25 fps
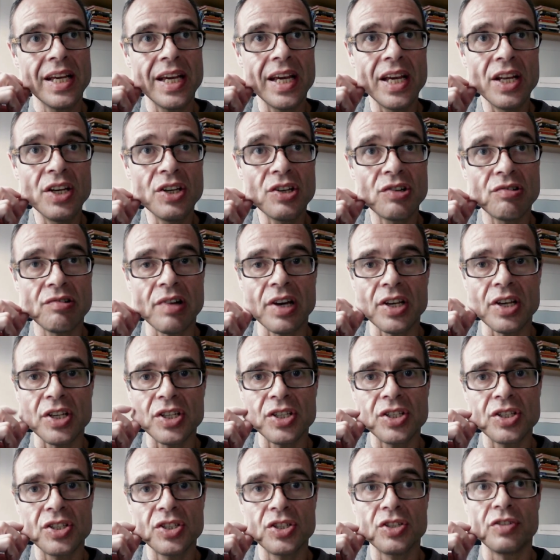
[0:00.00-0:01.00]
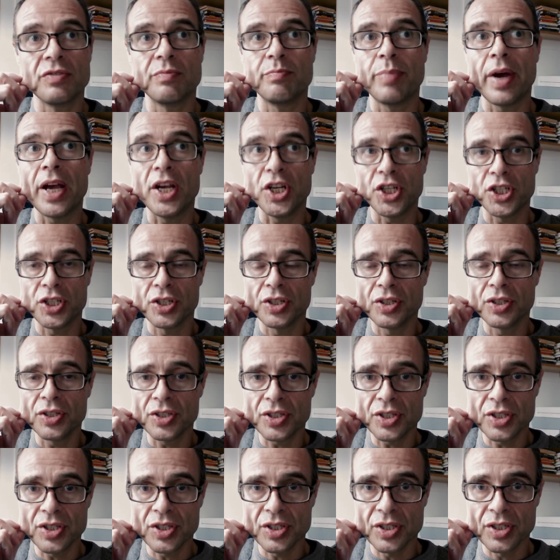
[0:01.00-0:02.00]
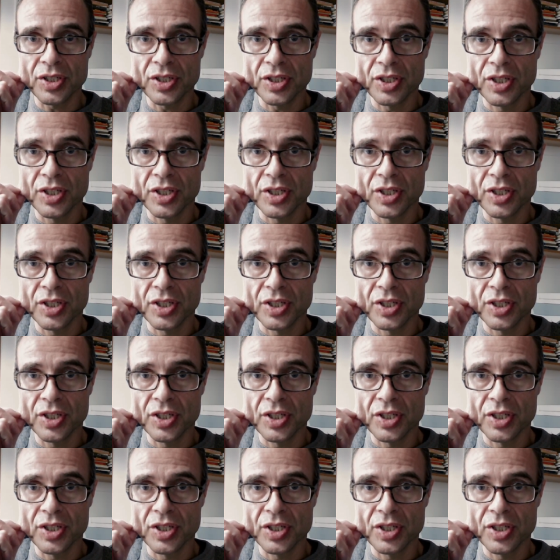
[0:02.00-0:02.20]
interests of patients